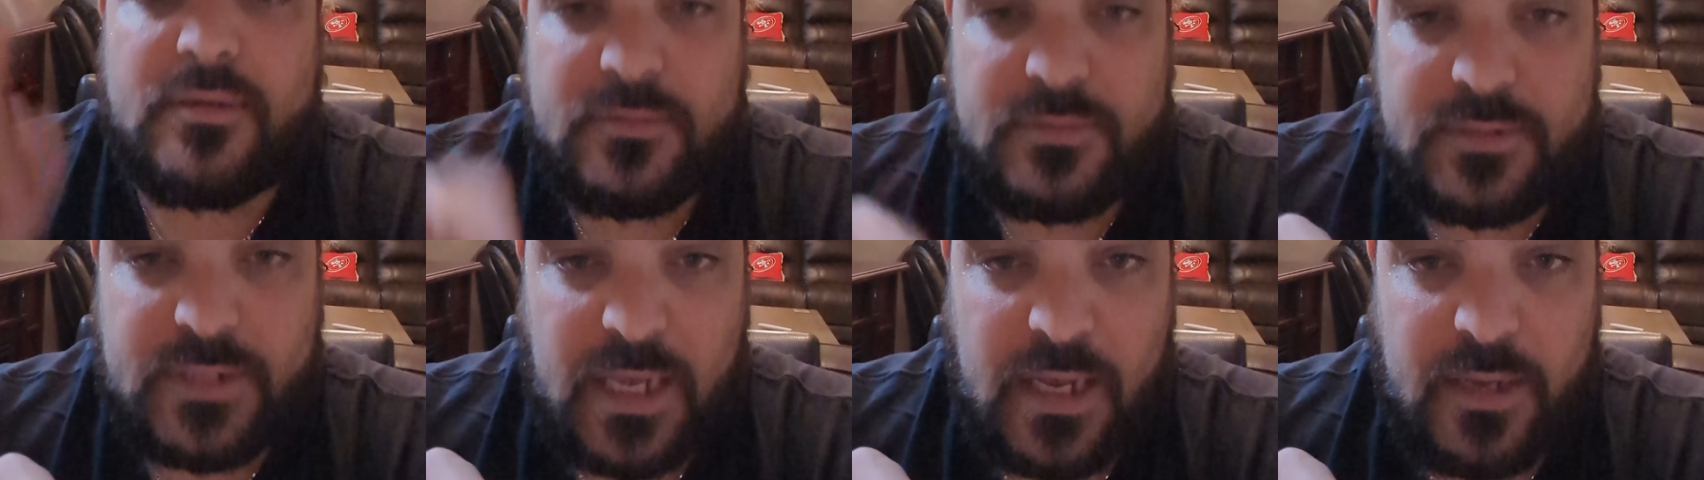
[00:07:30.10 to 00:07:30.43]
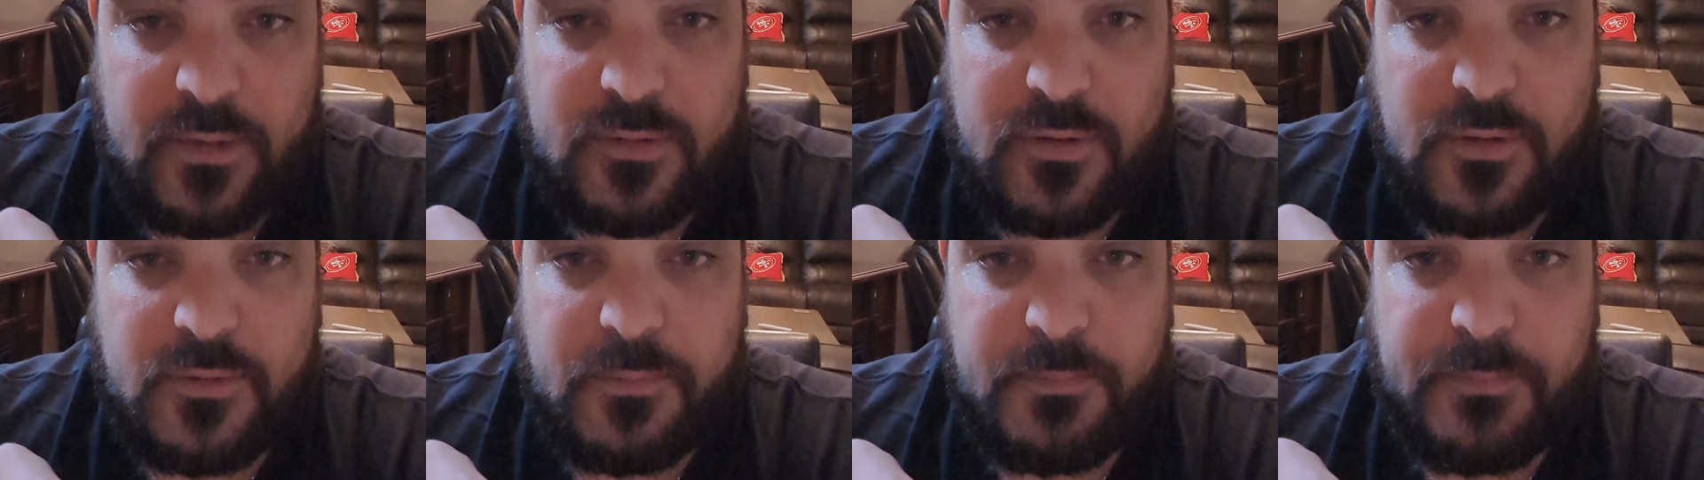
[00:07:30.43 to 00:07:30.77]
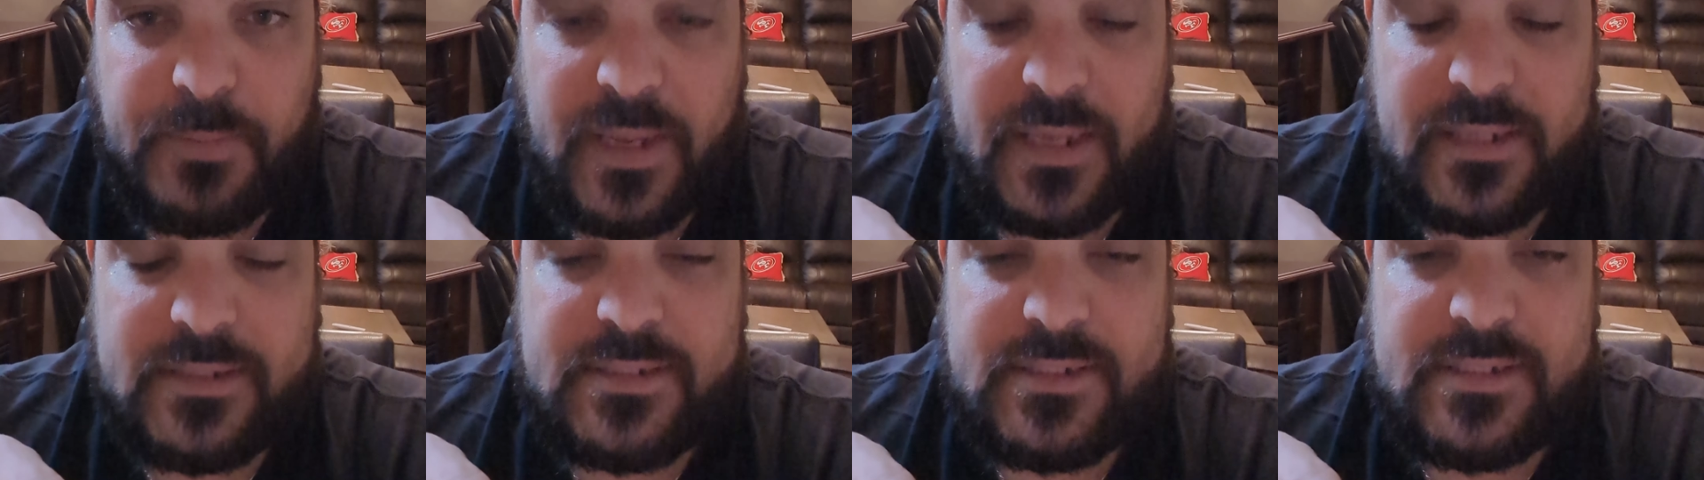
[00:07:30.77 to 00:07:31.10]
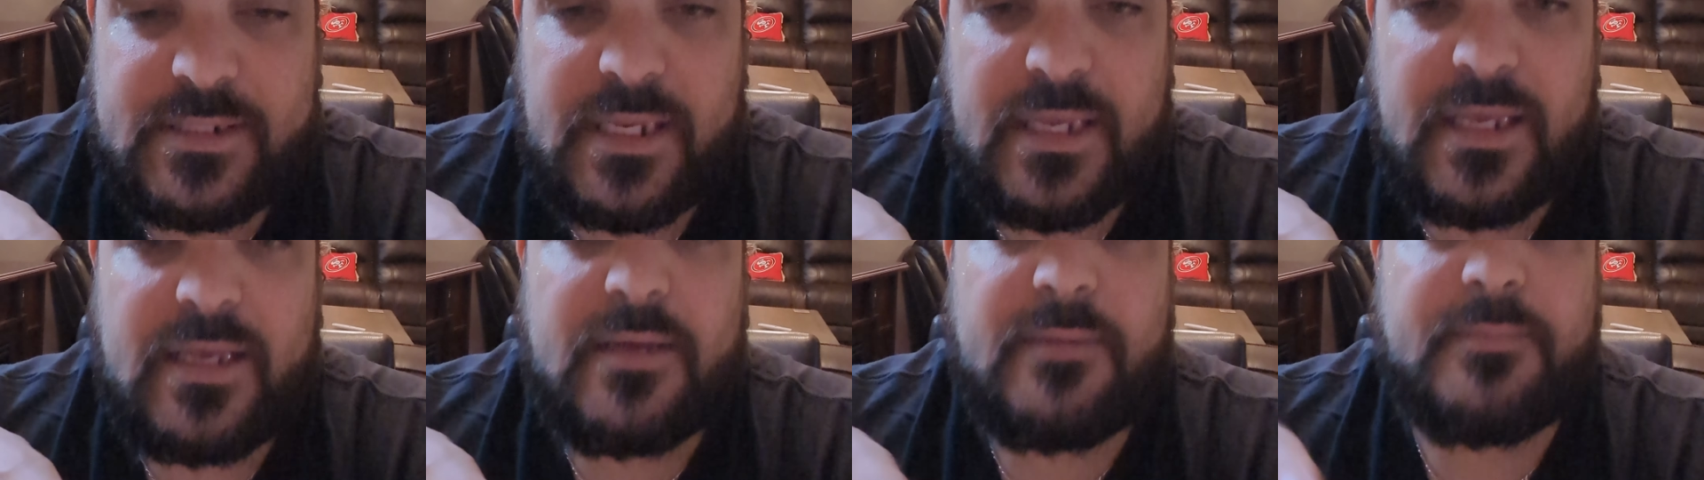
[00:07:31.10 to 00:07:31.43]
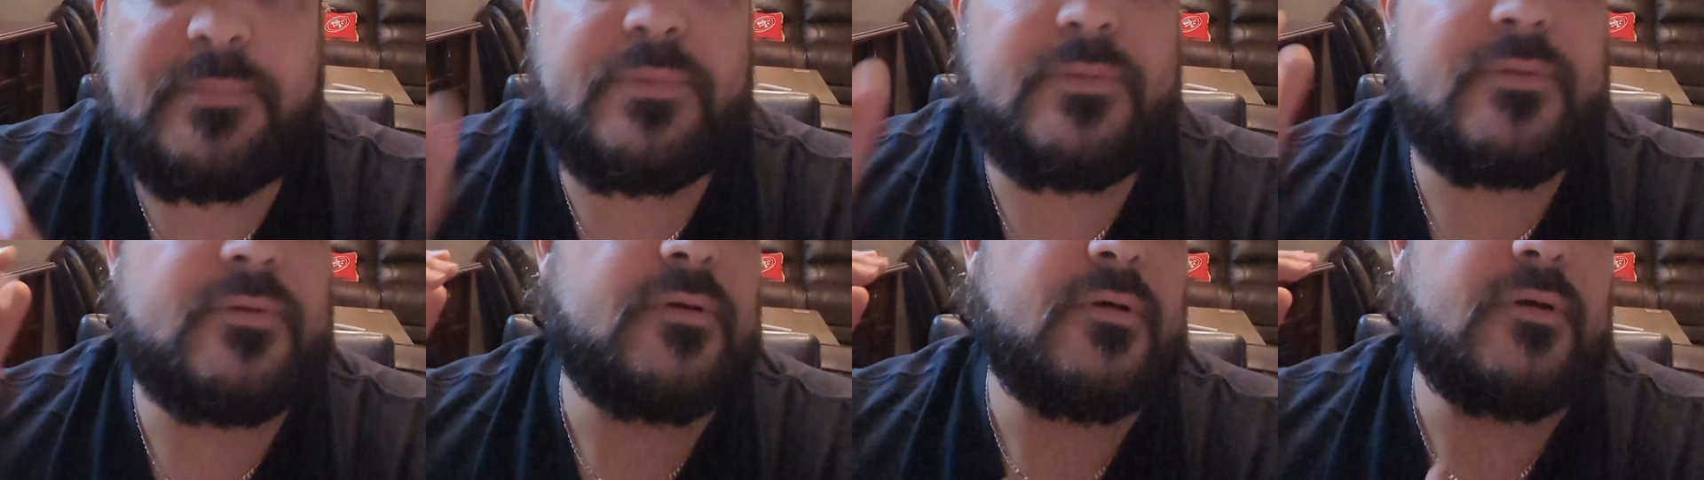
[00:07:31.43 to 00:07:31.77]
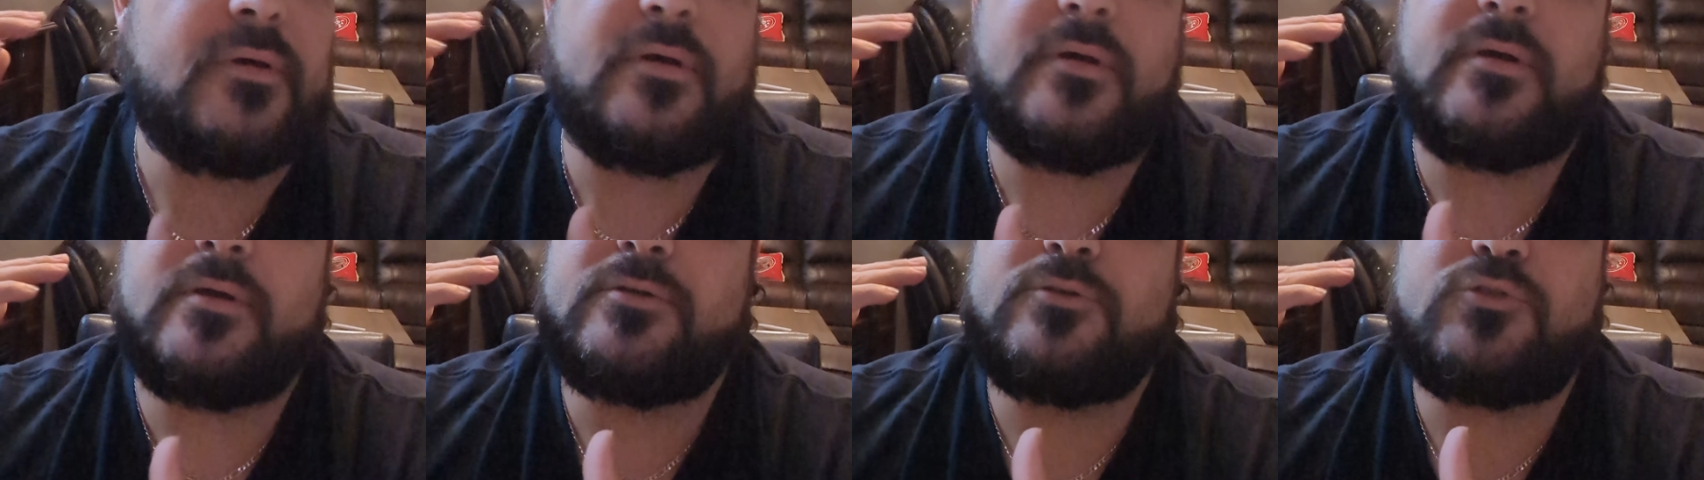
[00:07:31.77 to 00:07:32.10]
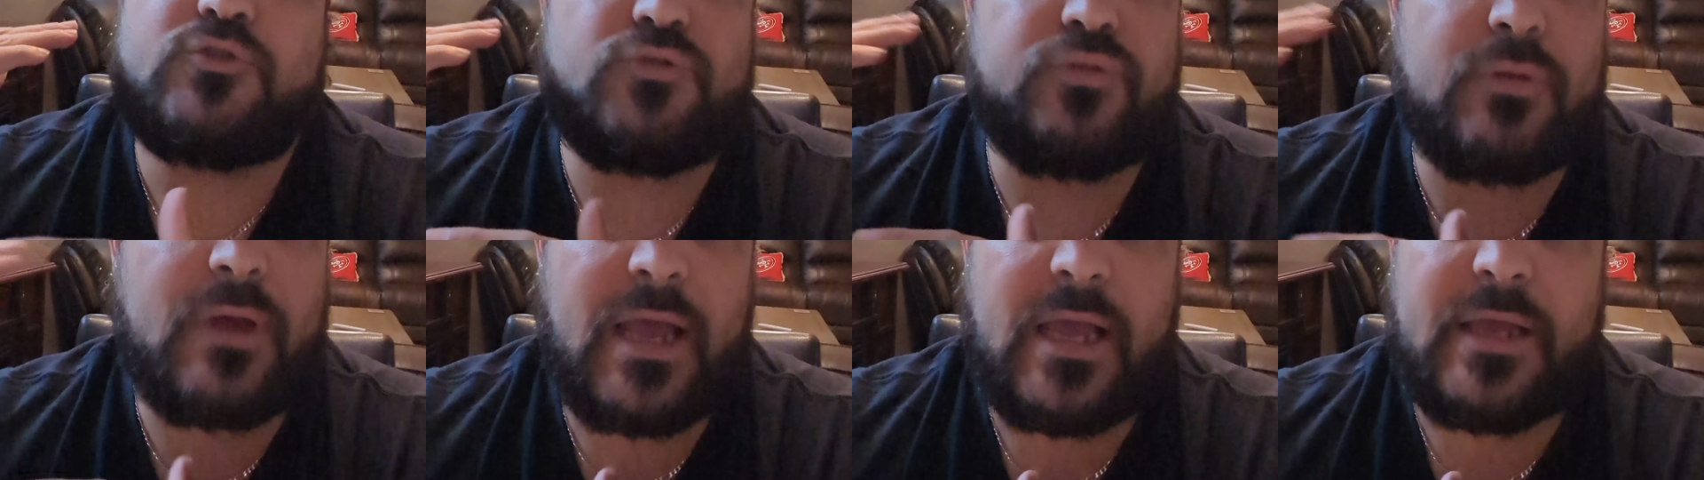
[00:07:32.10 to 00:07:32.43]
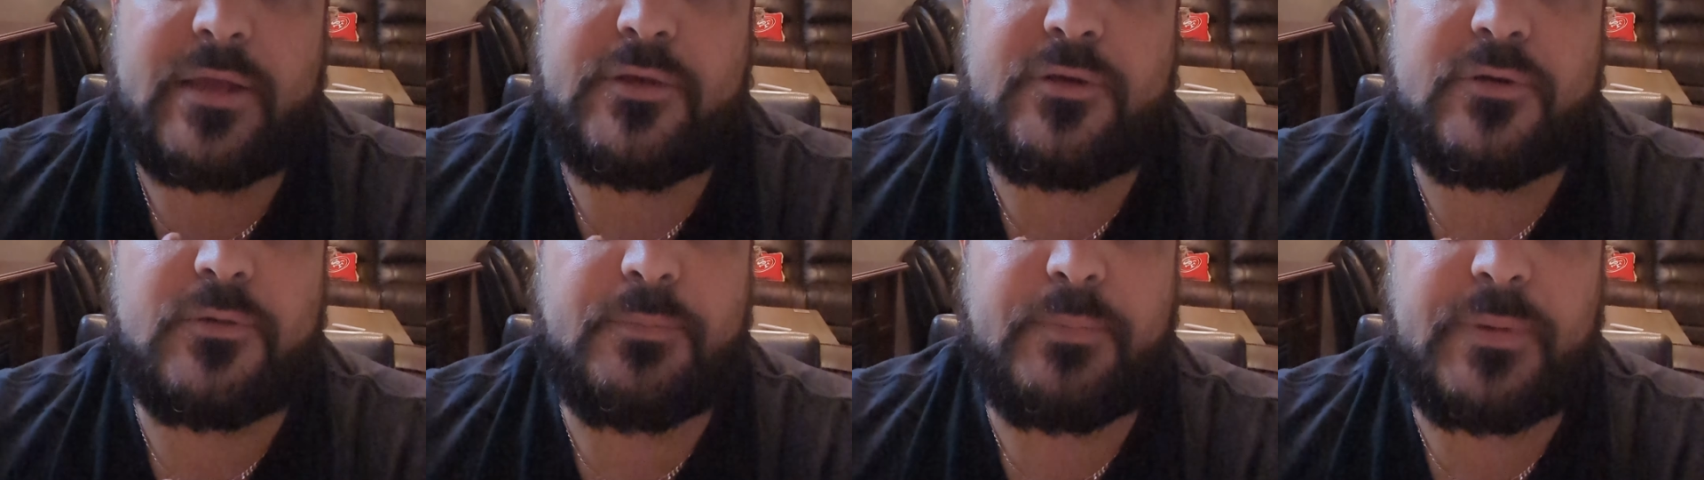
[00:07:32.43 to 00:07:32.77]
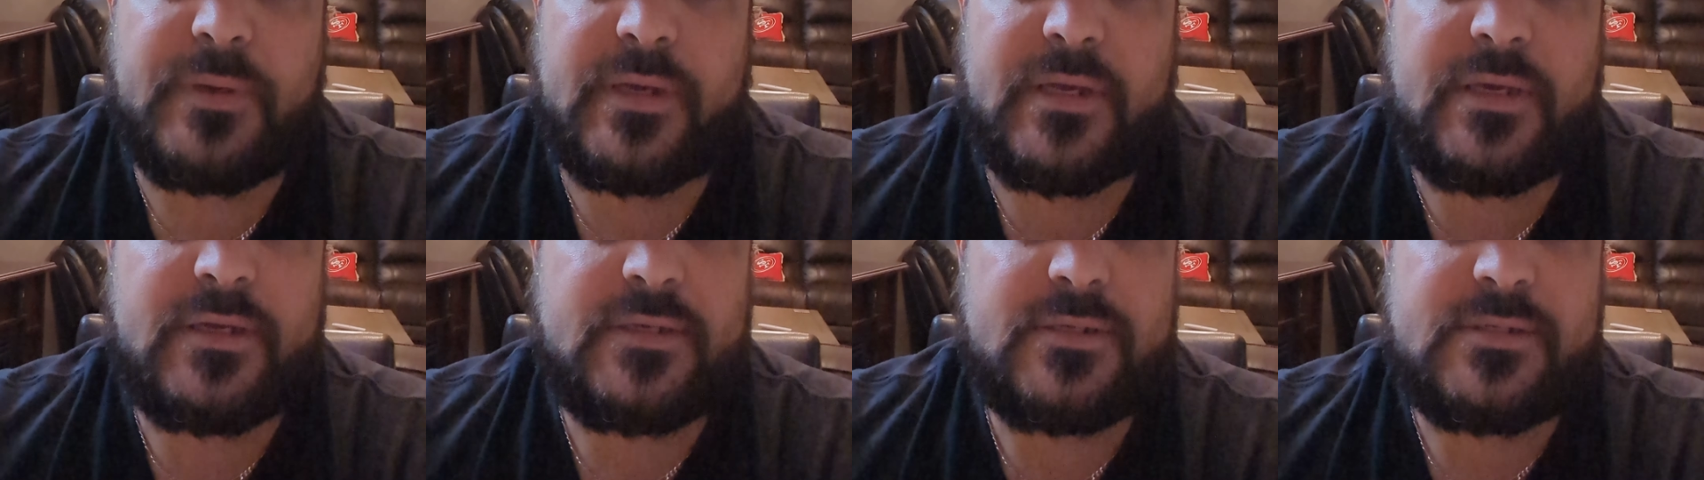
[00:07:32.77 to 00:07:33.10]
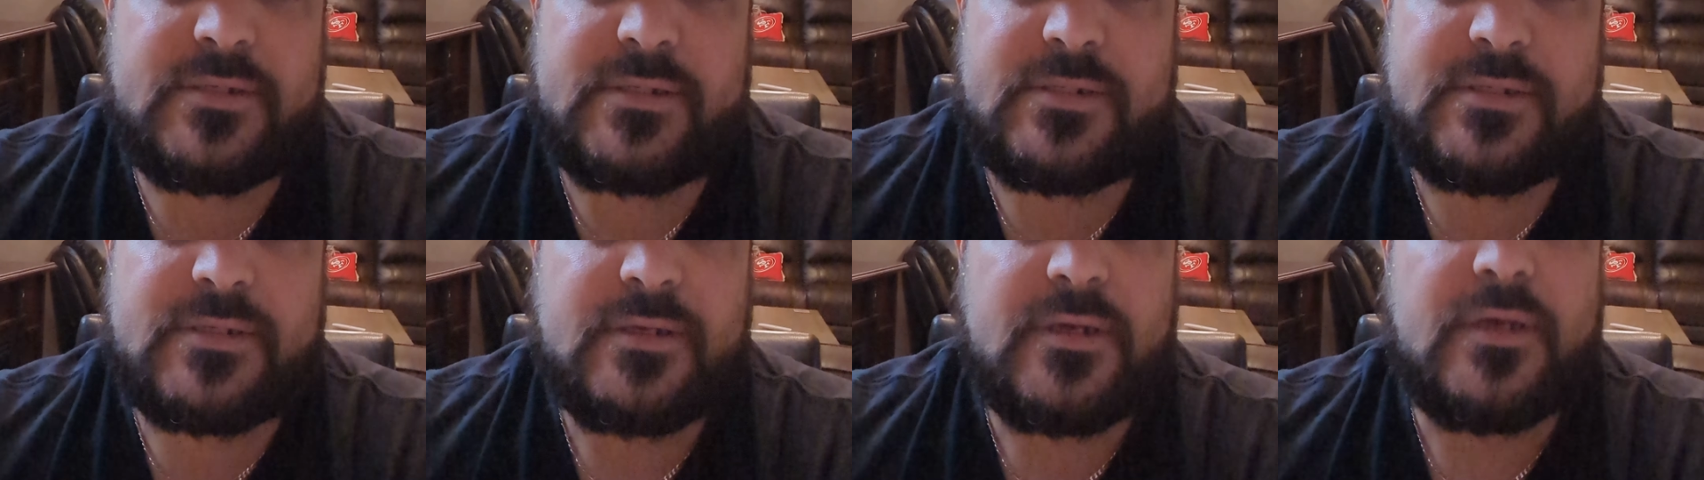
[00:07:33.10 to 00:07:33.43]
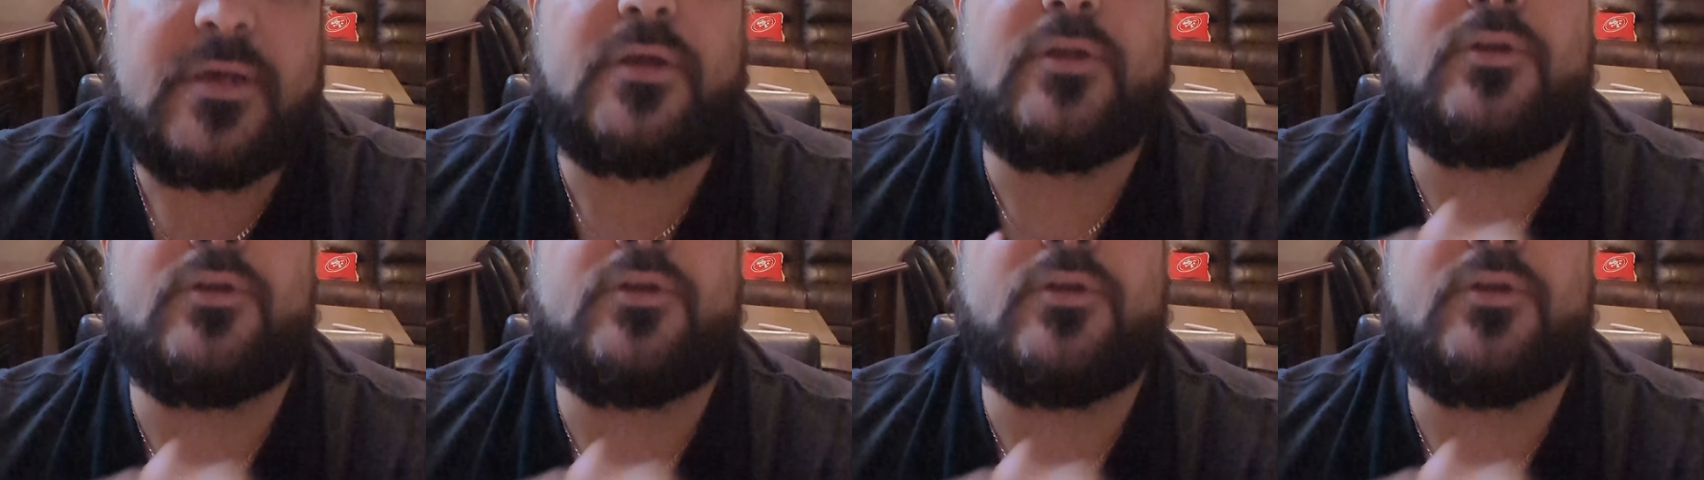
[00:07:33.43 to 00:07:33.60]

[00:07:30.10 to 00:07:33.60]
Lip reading: Download Betstamp. Track your picks.